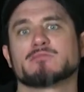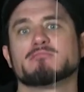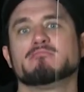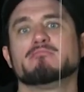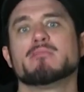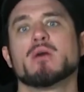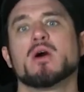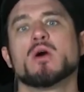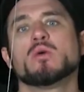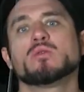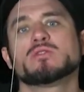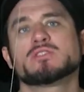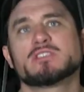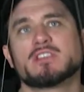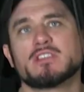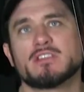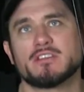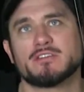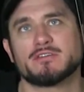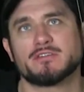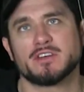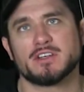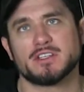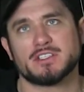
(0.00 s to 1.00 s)
Most of
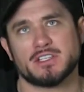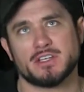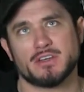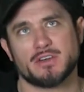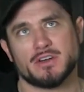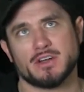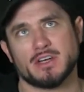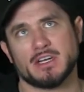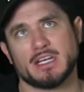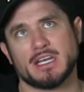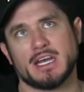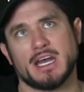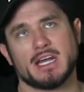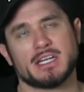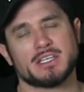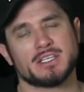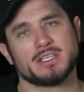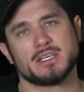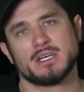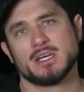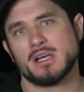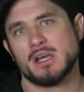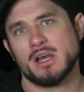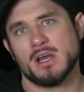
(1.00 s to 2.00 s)
the fish that you're gonna catch